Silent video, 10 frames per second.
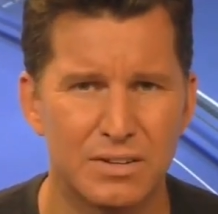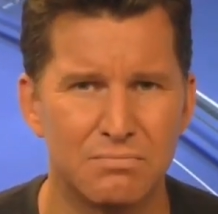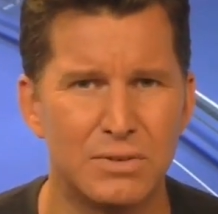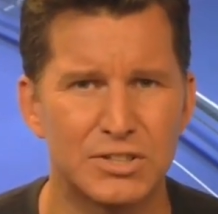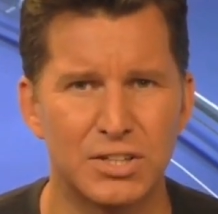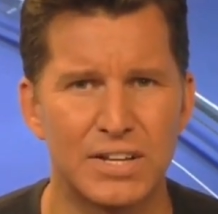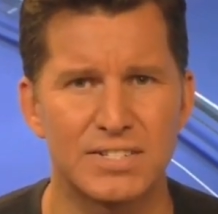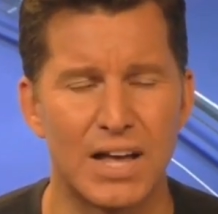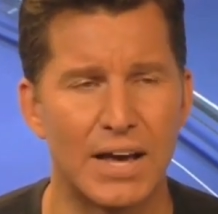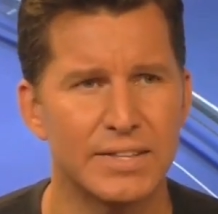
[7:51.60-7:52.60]
much less
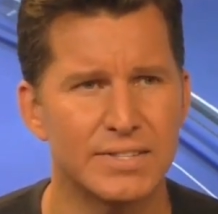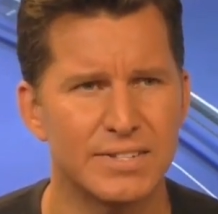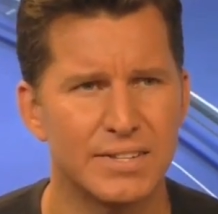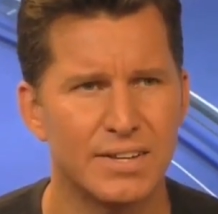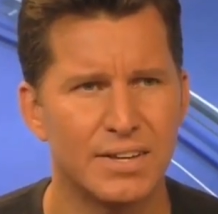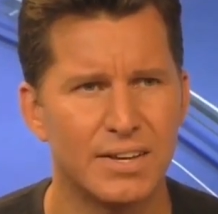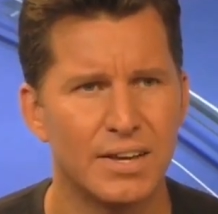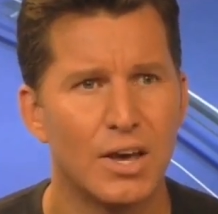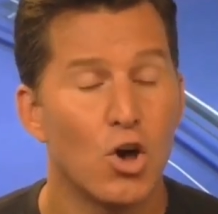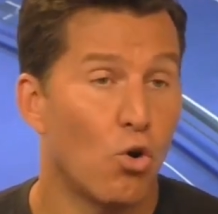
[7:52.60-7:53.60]
science?
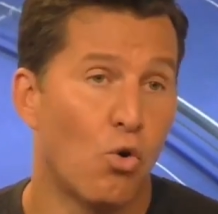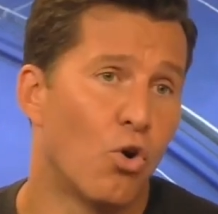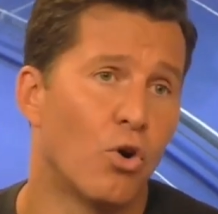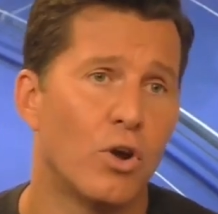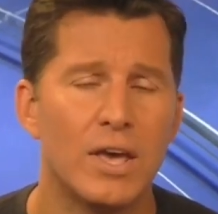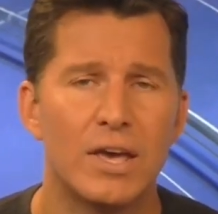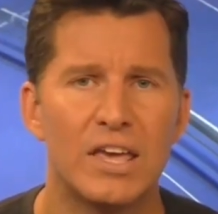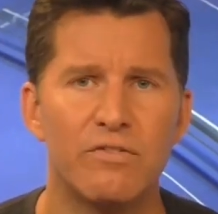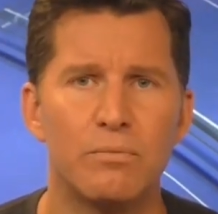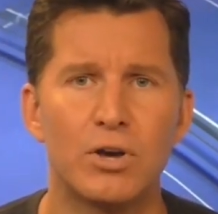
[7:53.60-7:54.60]
Or
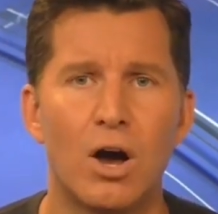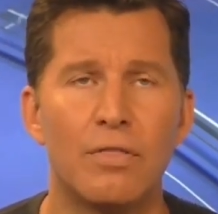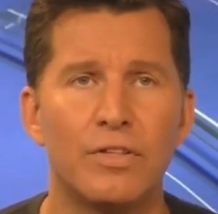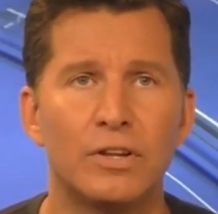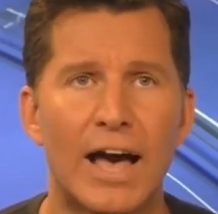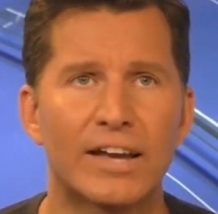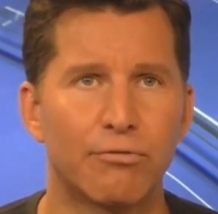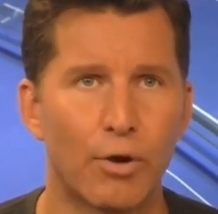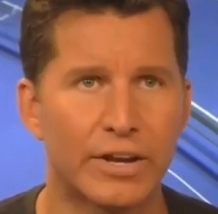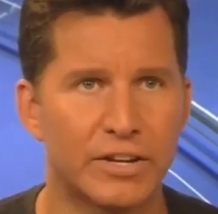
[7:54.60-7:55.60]
even beyond the lack
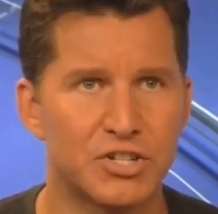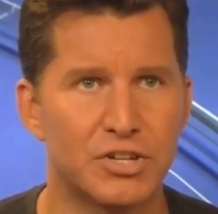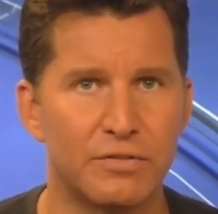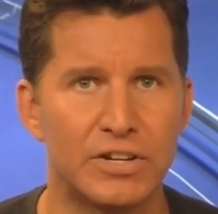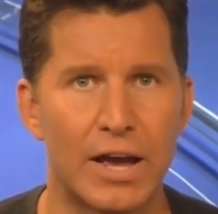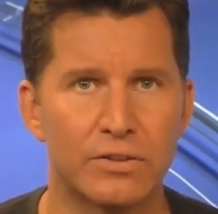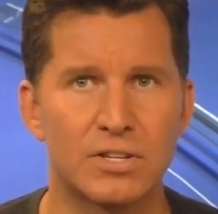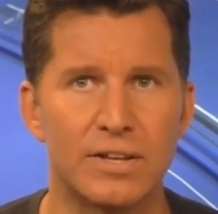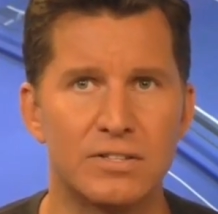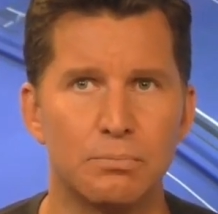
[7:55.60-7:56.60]
of recognition of a
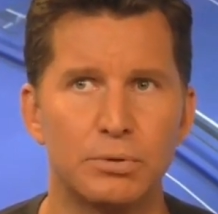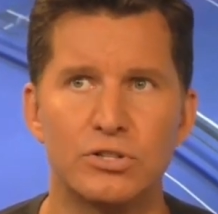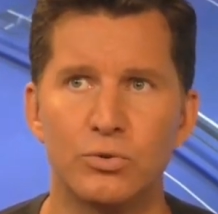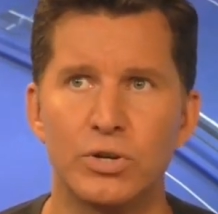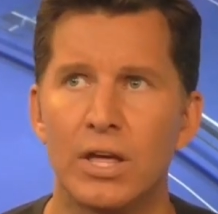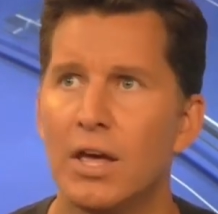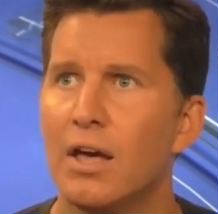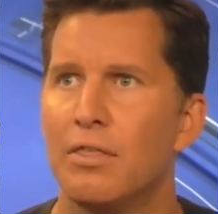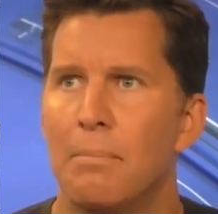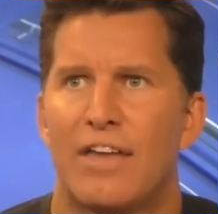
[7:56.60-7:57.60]
downside, simply doing
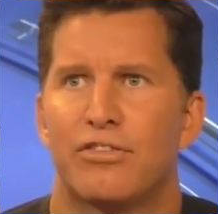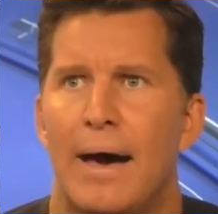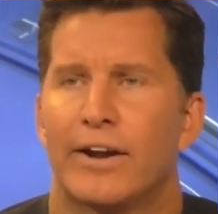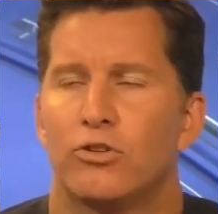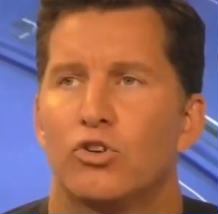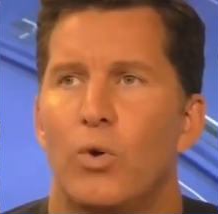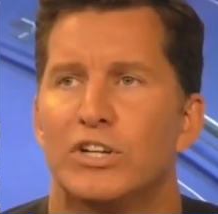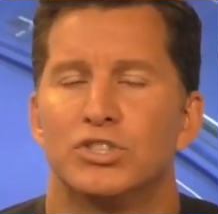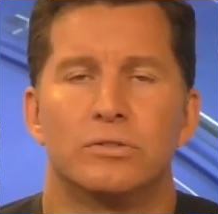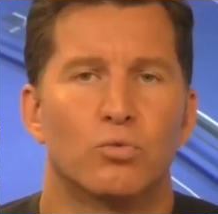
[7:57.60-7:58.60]
the mathematical
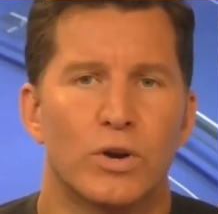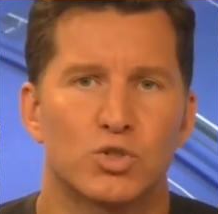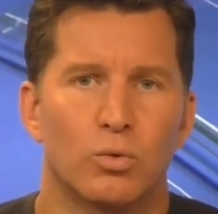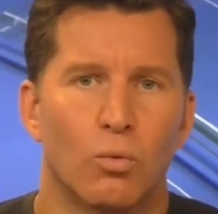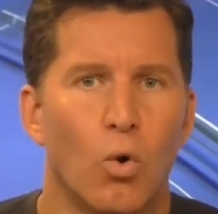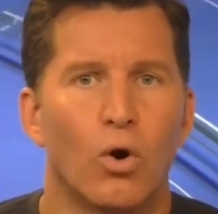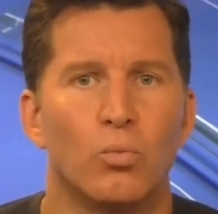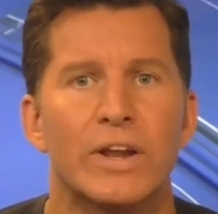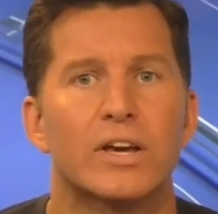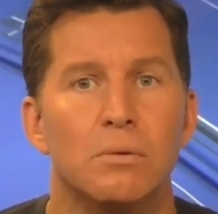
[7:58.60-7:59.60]
equation of risk-reward
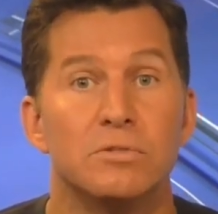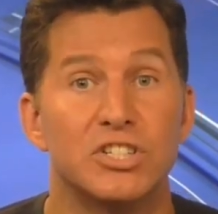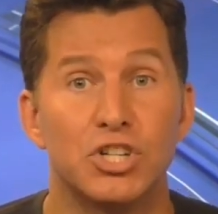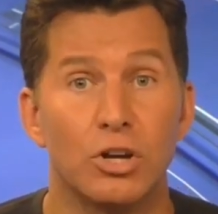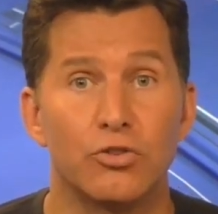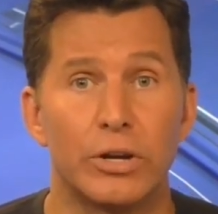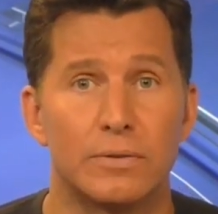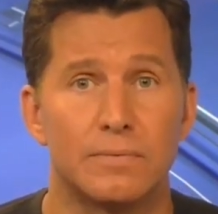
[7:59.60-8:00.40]
when it comes to children.